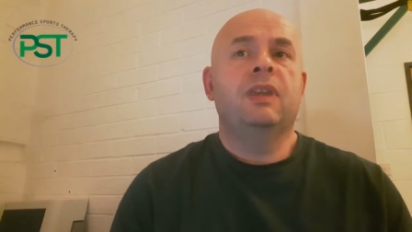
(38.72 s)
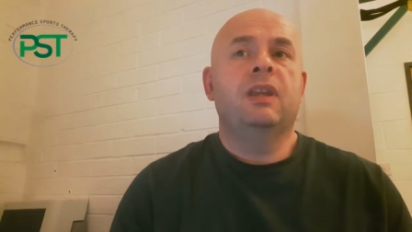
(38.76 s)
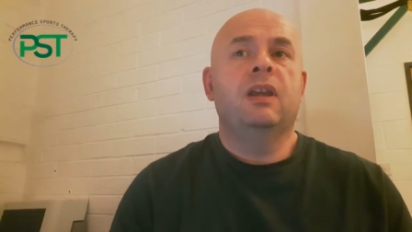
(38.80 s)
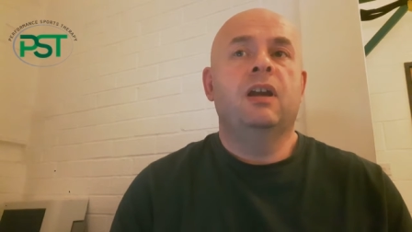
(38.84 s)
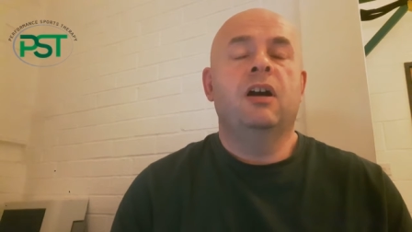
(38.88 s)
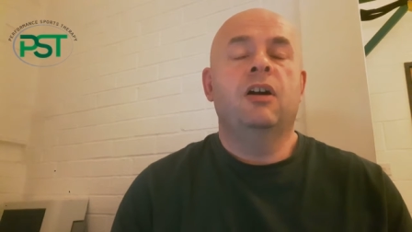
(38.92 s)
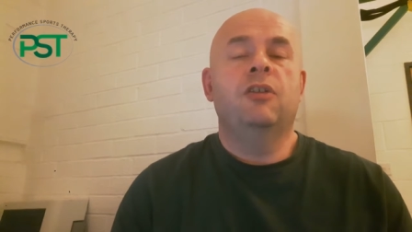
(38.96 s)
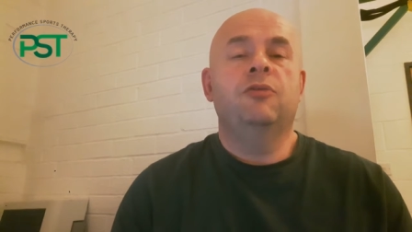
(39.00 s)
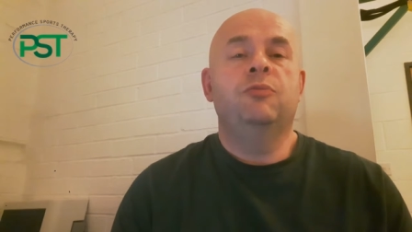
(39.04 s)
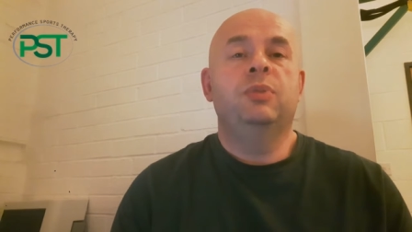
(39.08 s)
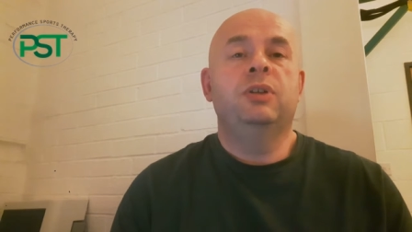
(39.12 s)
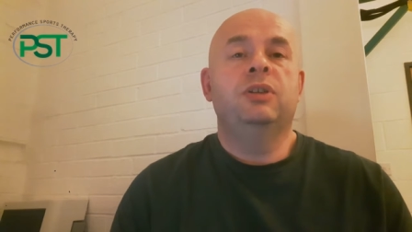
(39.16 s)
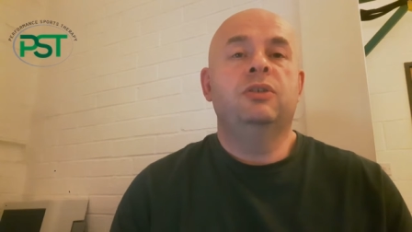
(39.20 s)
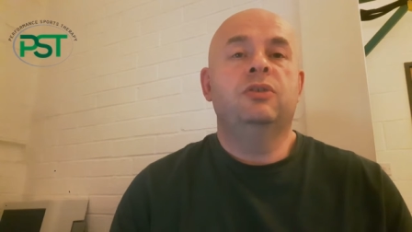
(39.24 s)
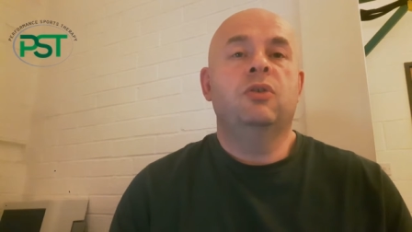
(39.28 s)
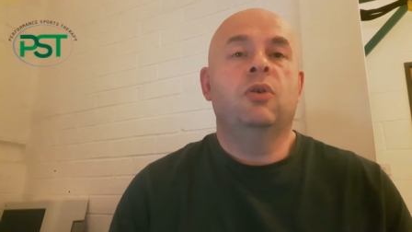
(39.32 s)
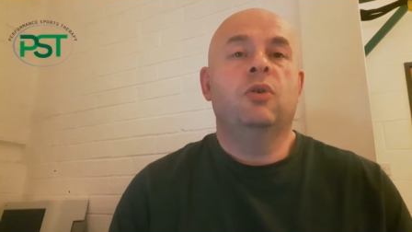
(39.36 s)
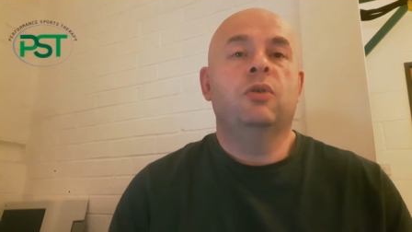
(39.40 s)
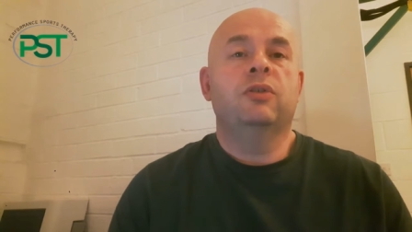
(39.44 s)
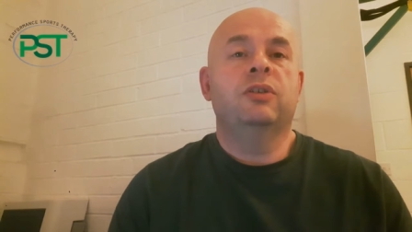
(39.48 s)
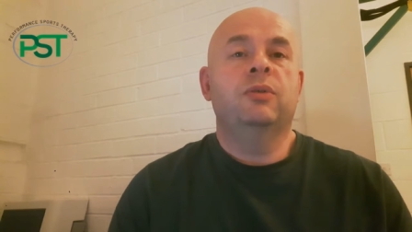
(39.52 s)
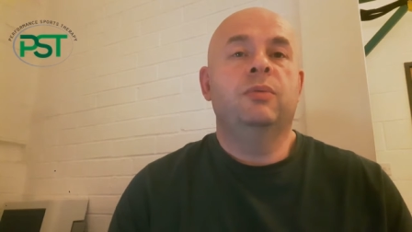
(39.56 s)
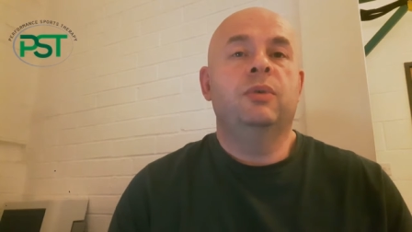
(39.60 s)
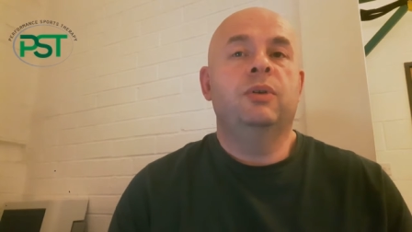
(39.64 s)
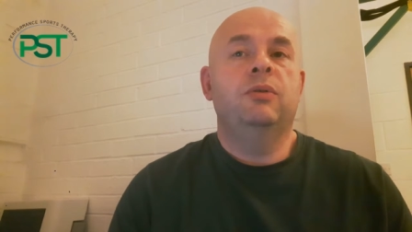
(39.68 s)
have been
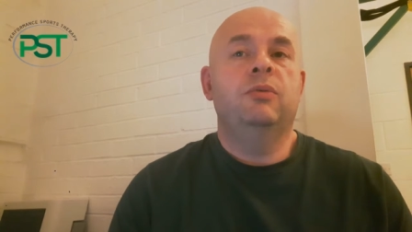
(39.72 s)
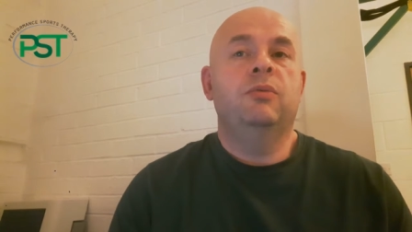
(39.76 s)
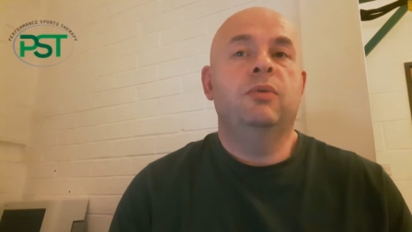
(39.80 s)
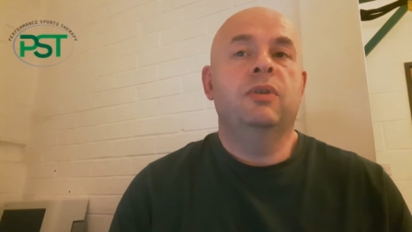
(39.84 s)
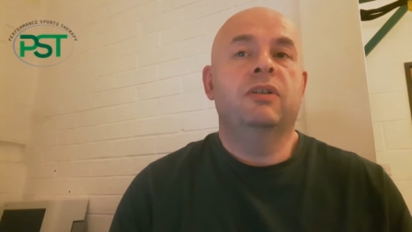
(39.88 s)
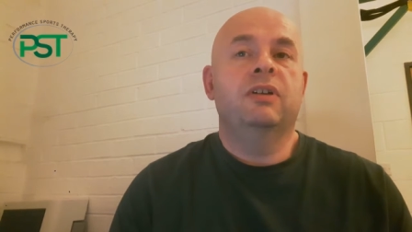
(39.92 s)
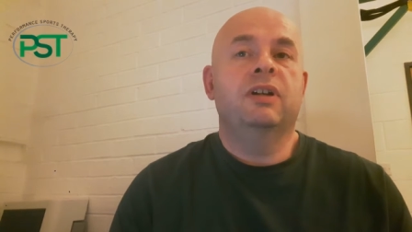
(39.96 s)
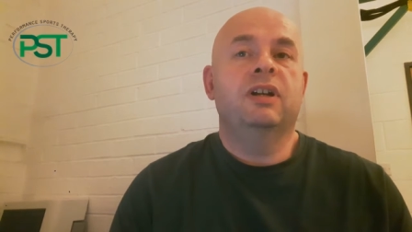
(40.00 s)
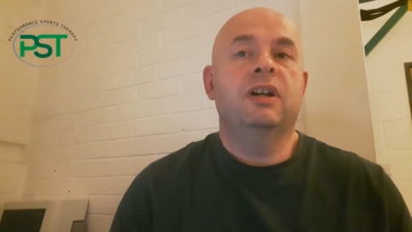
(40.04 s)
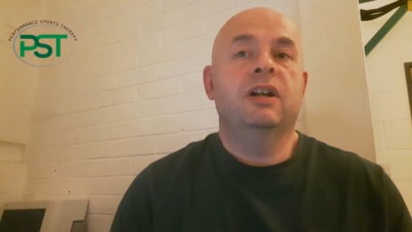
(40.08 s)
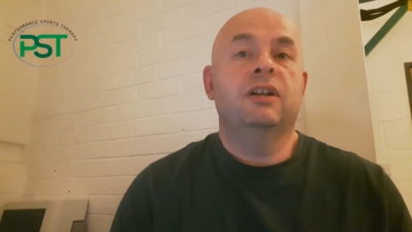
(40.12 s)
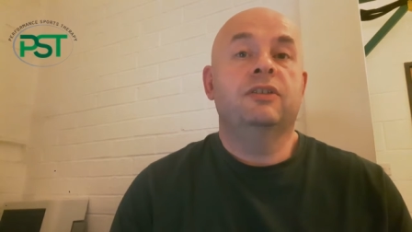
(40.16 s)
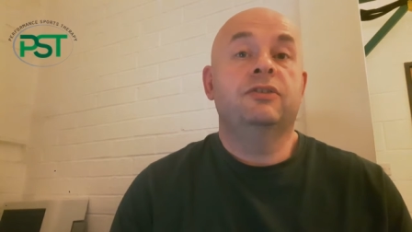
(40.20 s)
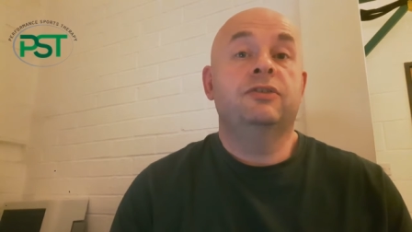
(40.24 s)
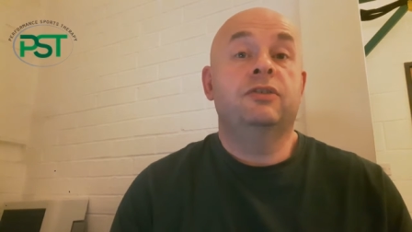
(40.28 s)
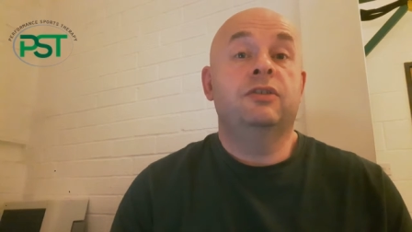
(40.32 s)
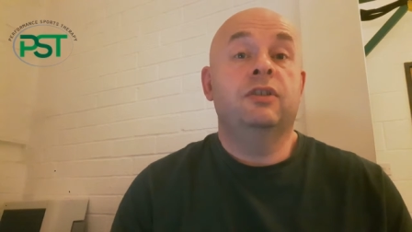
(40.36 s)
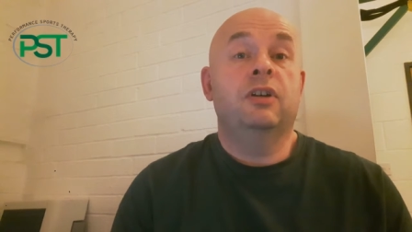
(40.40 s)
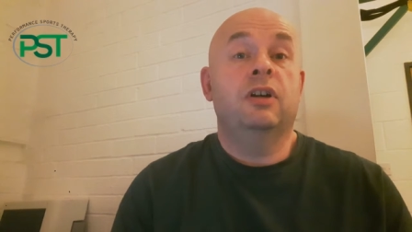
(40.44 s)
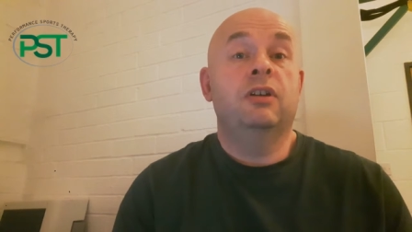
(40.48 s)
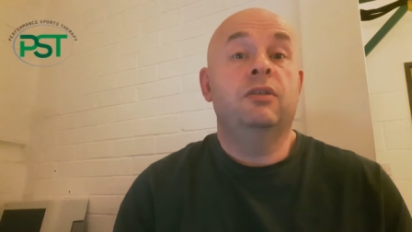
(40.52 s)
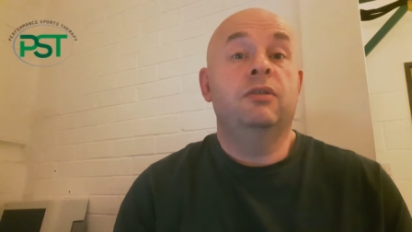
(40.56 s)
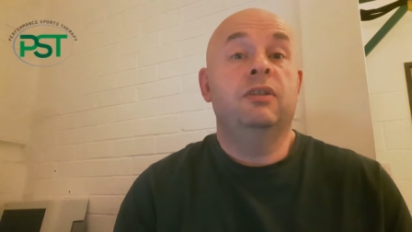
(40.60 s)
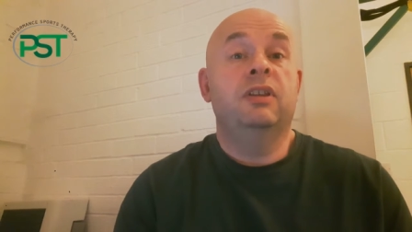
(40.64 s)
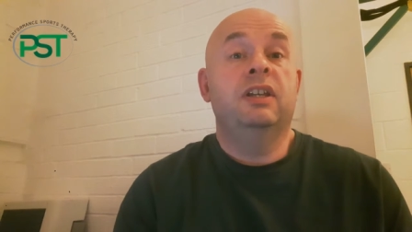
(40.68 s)
talked about with regards
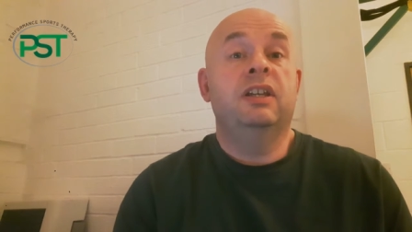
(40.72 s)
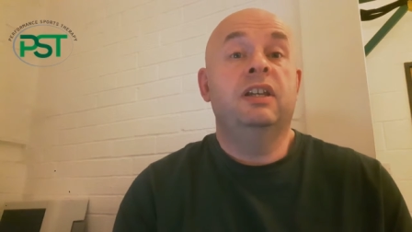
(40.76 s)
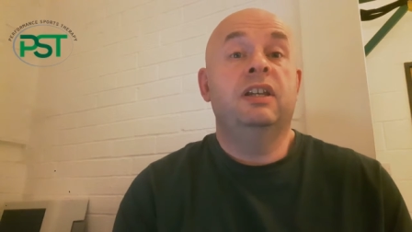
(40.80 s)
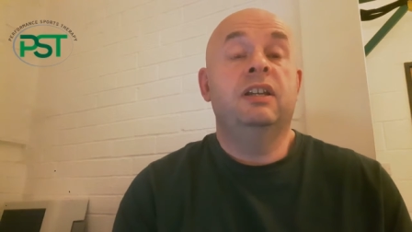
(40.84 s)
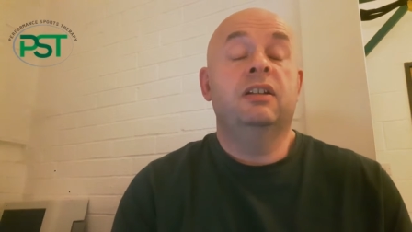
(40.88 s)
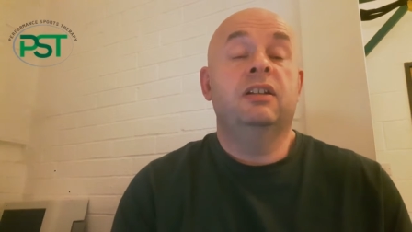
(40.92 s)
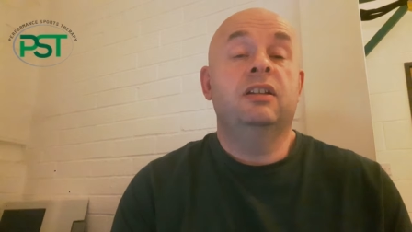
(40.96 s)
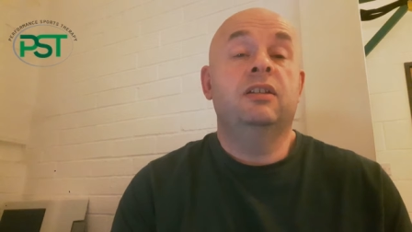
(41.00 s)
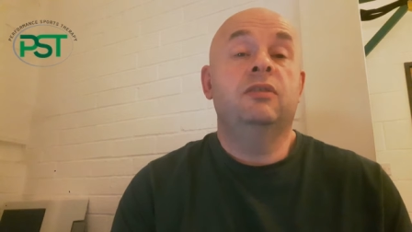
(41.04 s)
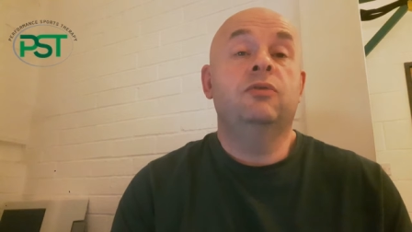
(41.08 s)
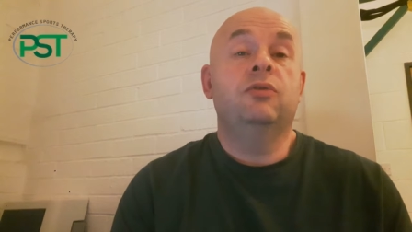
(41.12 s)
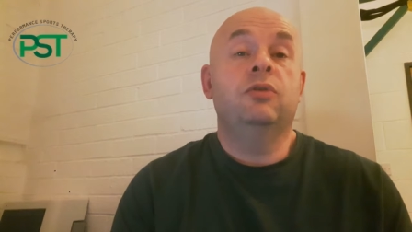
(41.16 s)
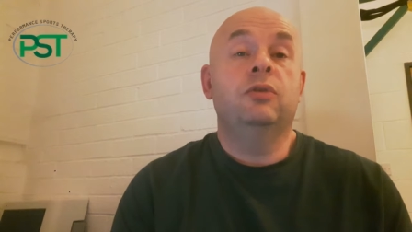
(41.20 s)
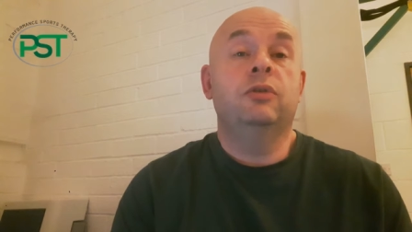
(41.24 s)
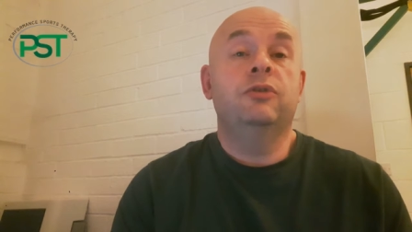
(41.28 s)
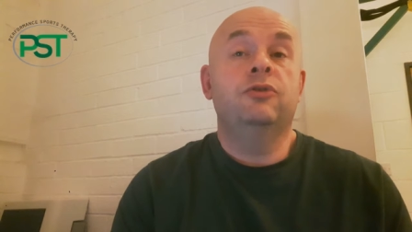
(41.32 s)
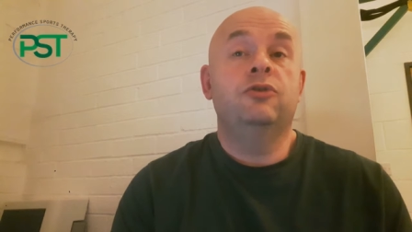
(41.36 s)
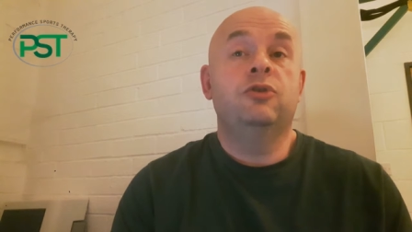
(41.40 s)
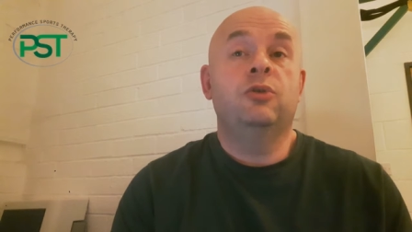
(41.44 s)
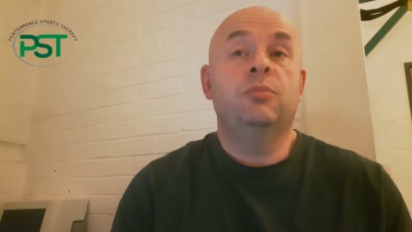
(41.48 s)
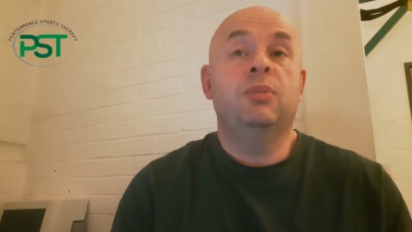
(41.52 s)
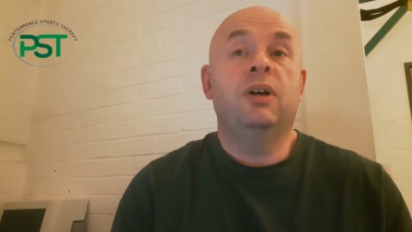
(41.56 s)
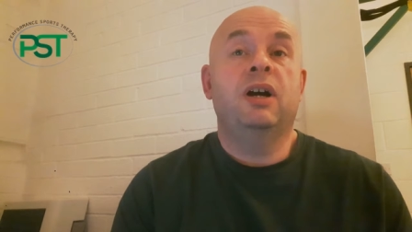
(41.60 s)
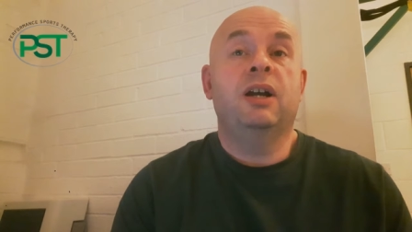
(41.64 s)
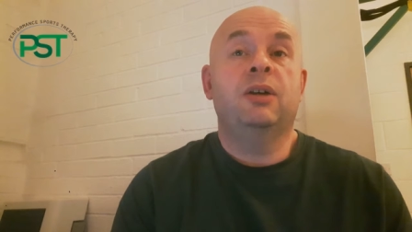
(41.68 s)
to how they can influence
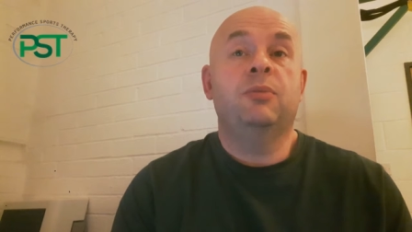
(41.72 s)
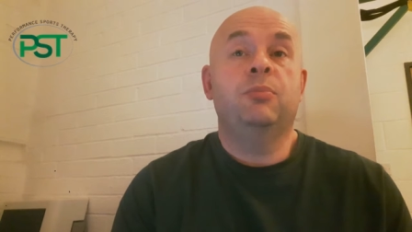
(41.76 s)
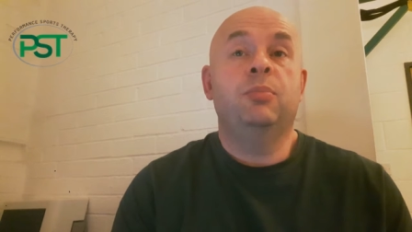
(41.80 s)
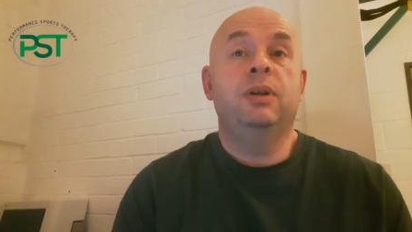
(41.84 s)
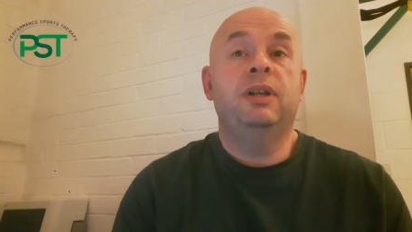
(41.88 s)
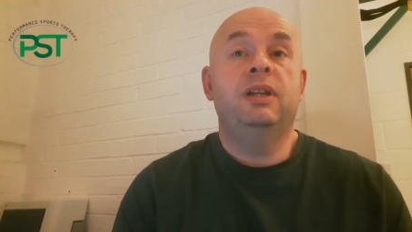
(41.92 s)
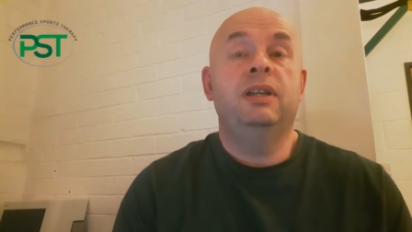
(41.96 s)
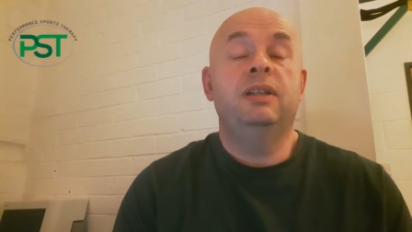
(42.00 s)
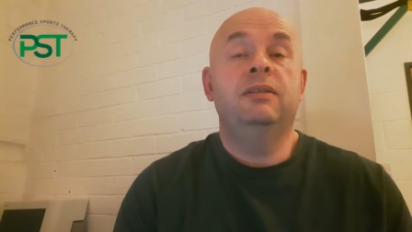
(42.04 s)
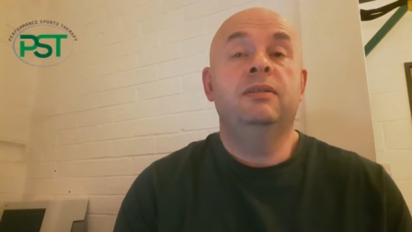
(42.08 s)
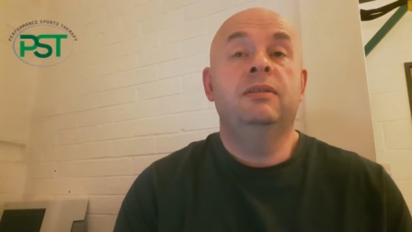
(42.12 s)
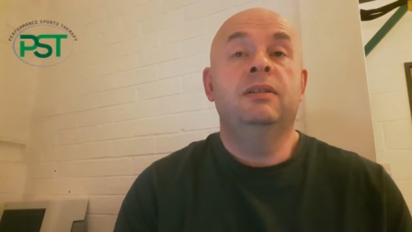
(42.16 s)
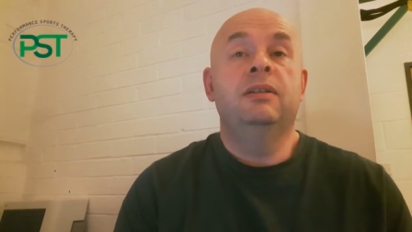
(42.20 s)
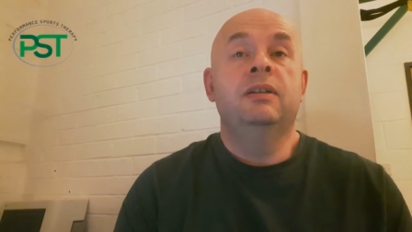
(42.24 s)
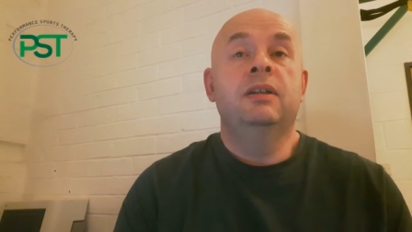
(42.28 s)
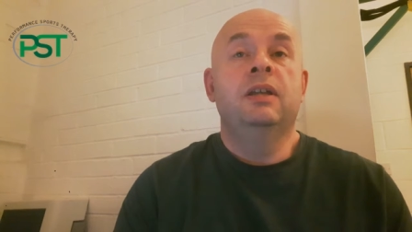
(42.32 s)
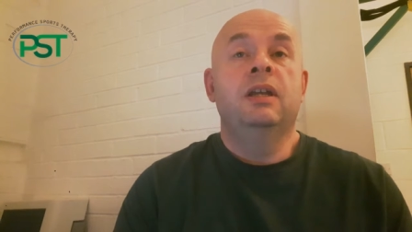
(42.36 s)
your back pain,